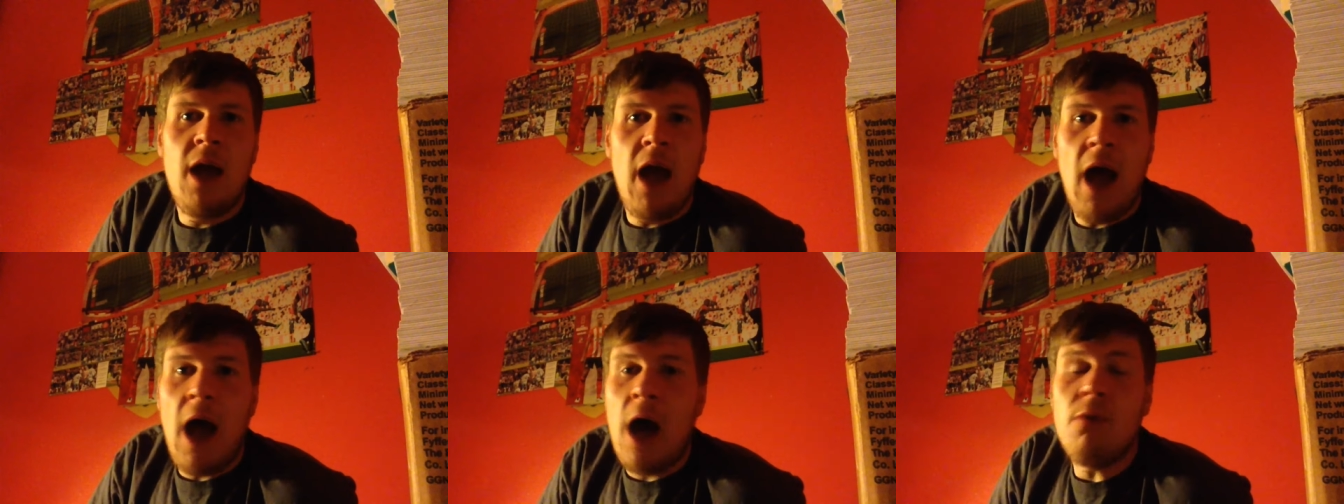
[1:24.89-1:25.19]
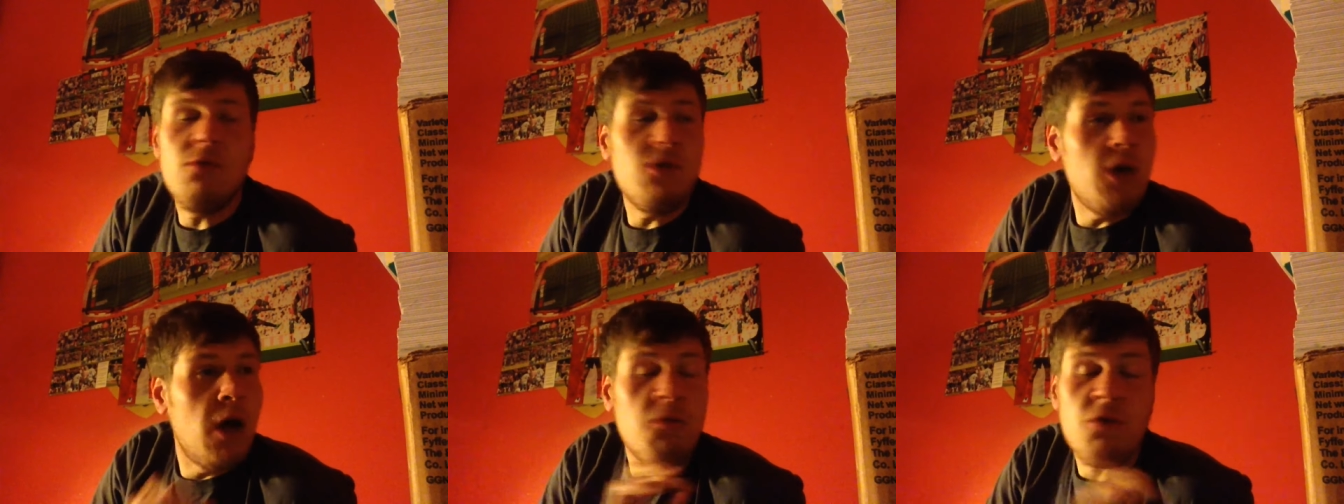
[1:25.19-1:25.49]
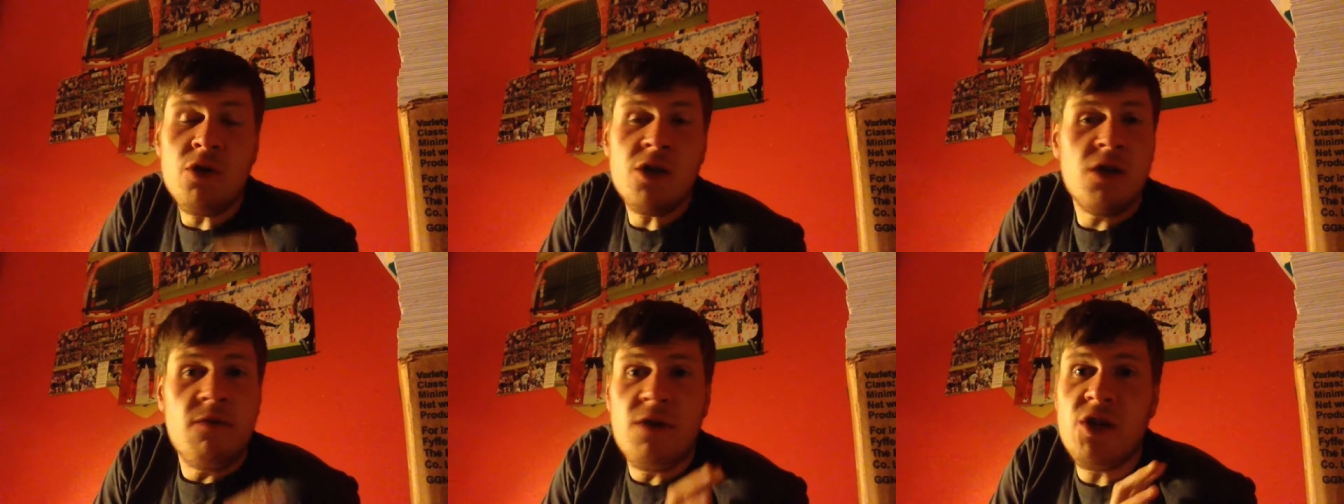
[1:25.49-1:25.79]
I
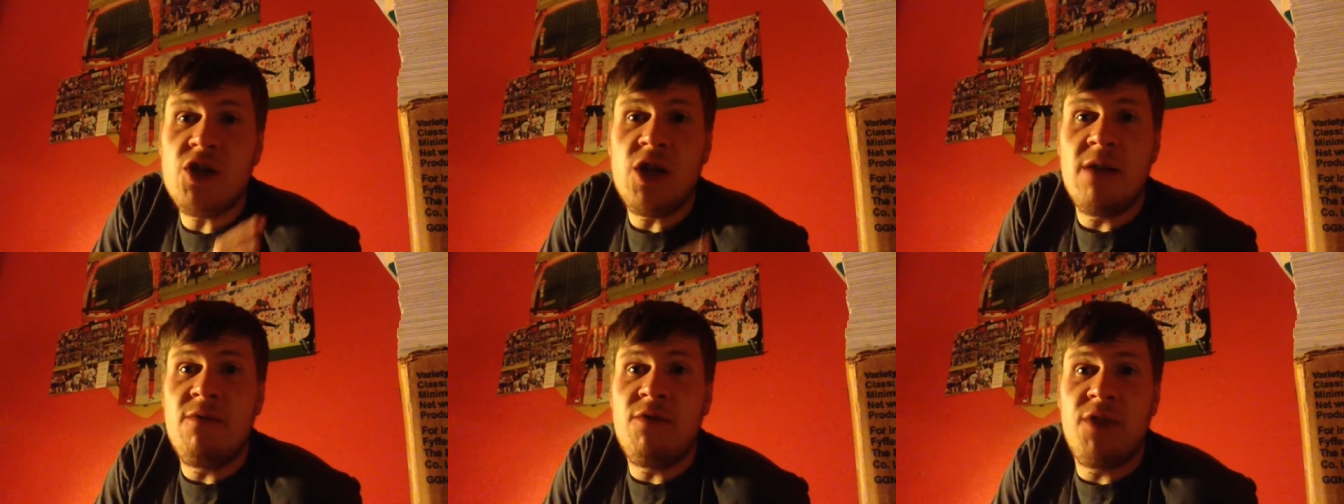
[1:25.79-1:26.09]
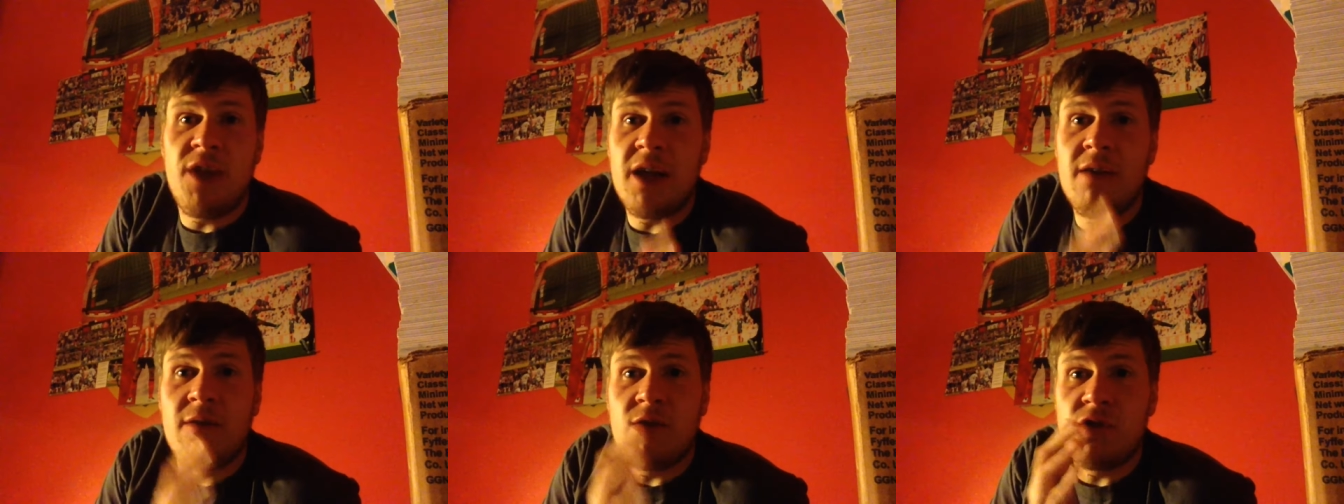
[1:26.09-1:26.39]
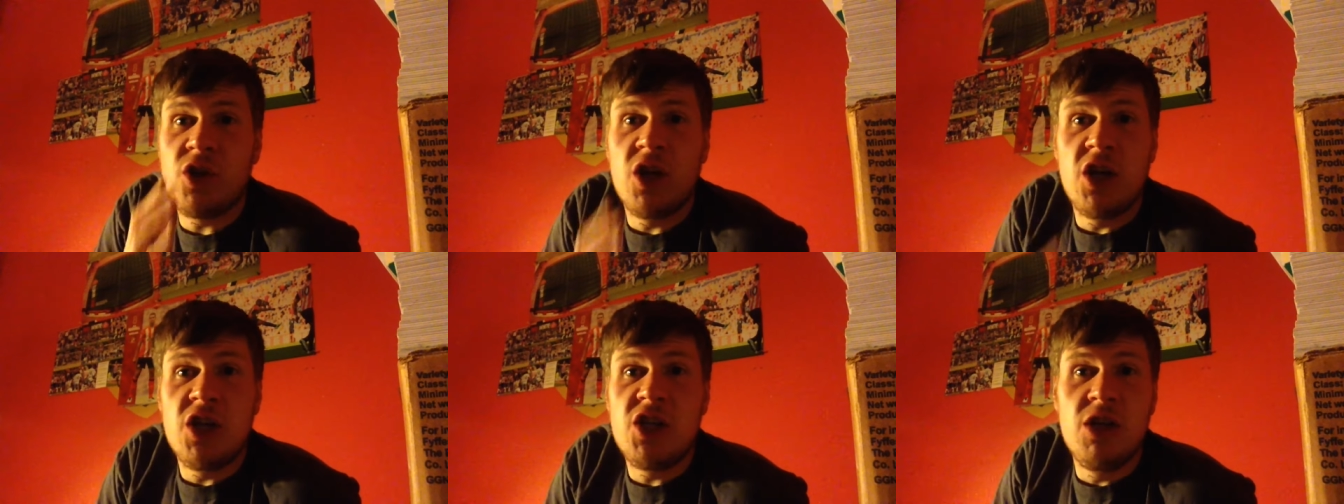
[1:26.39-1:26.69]
wasn't originally even thinking I was
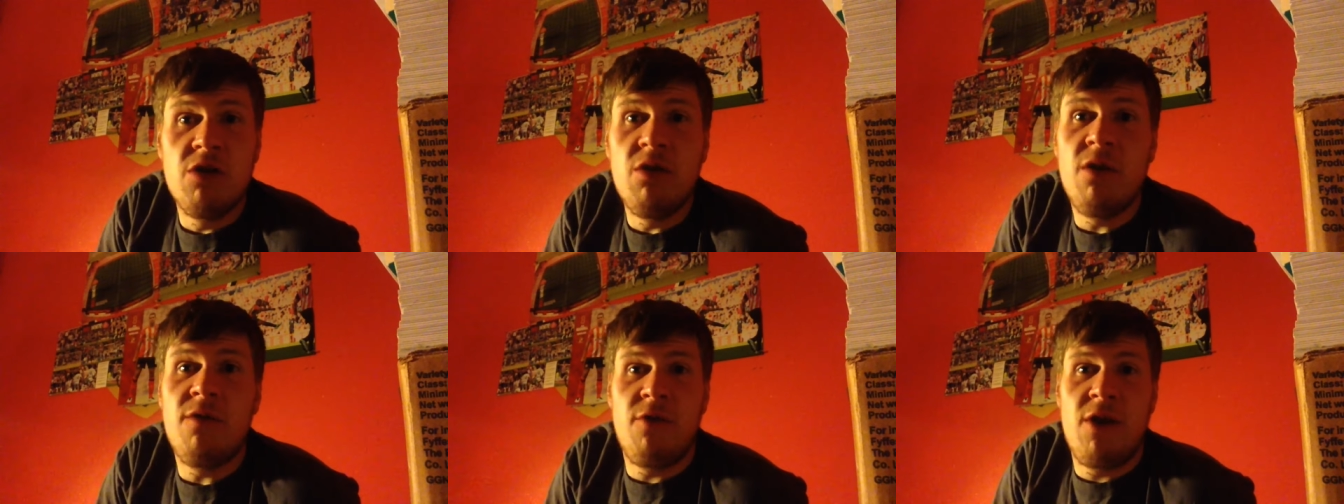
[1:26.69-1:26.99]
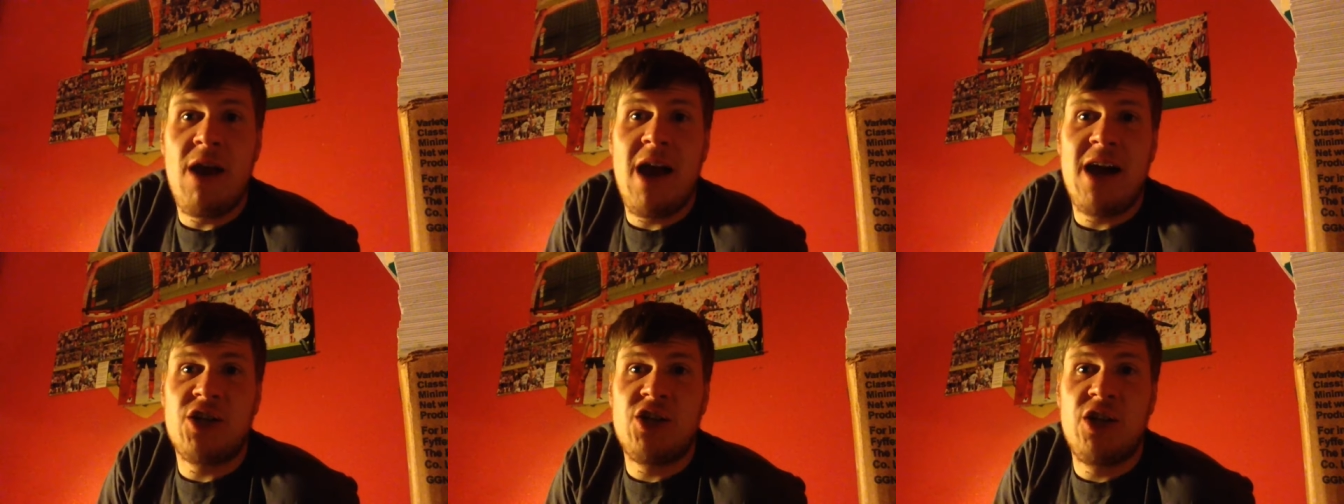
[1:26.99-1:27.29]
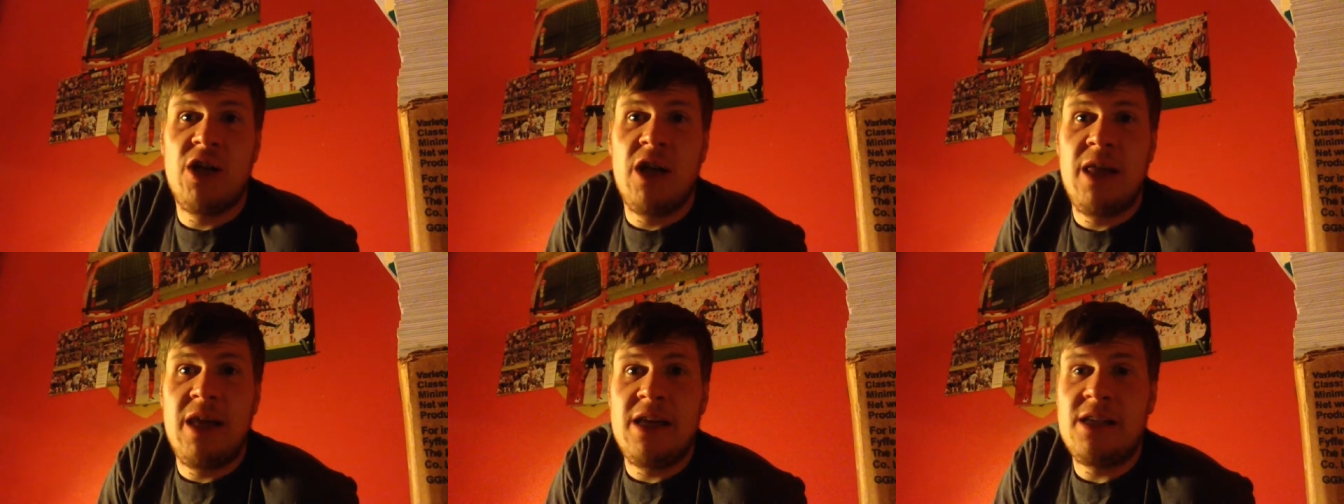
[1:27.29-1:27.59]
going to do a reaction
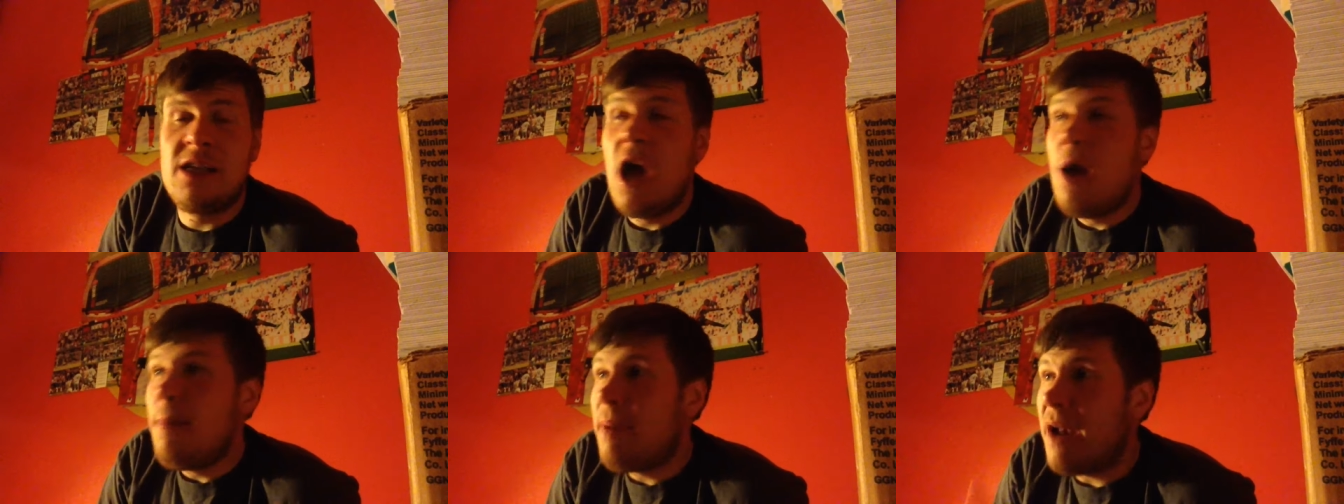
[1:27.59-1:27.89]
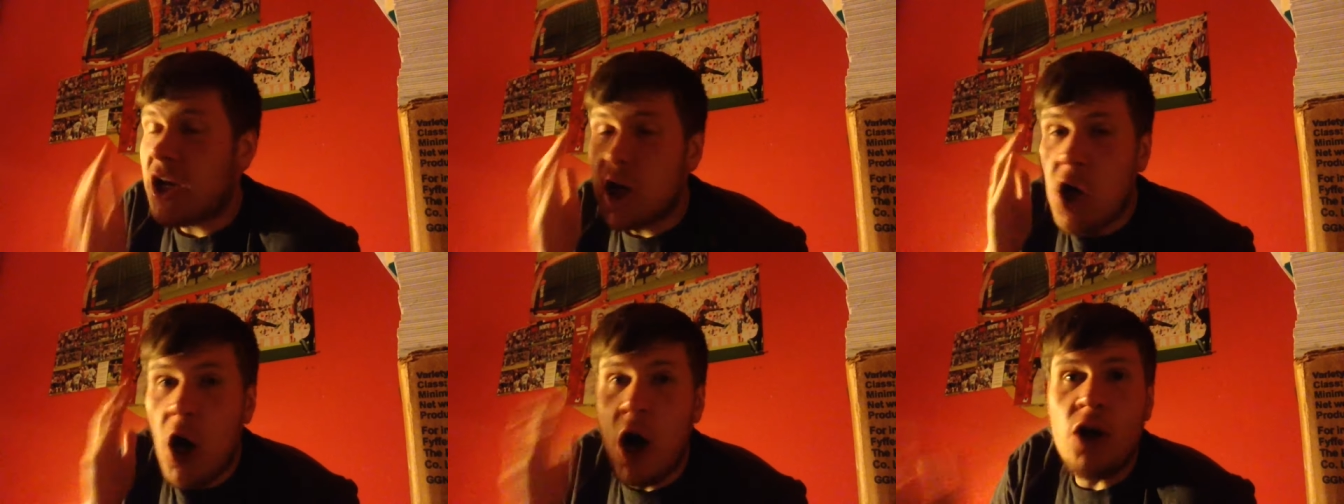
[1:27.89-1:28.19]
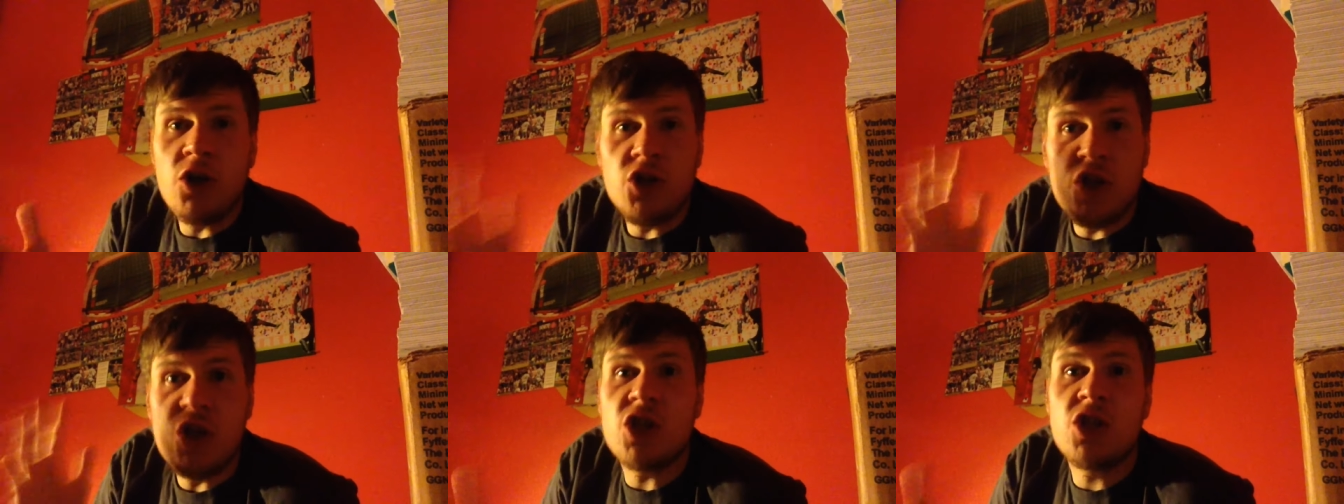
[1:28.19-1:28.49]
to this, but I
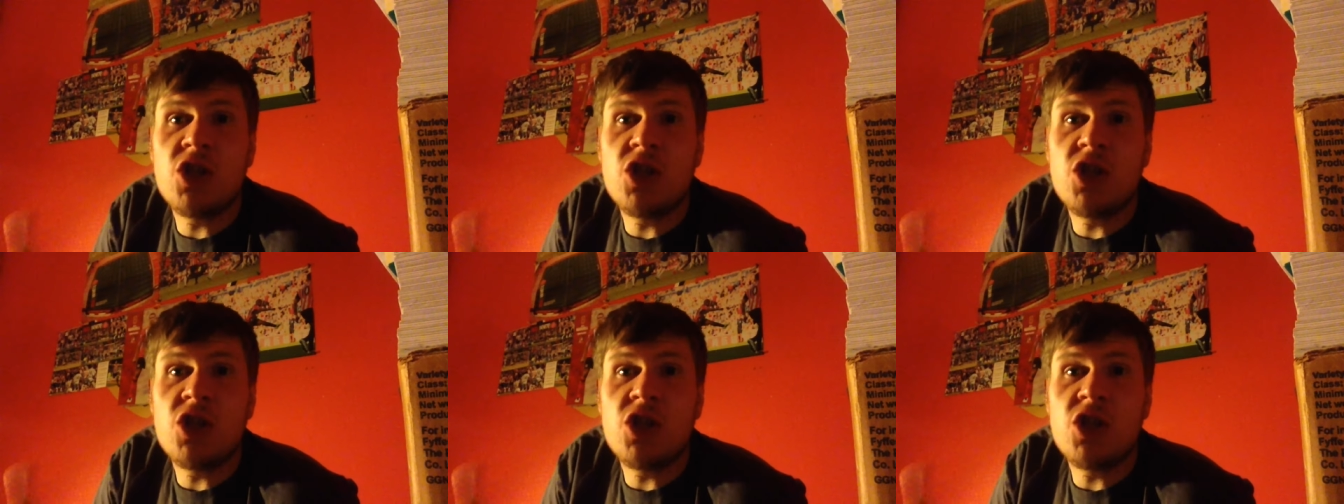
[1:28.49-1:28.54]
can't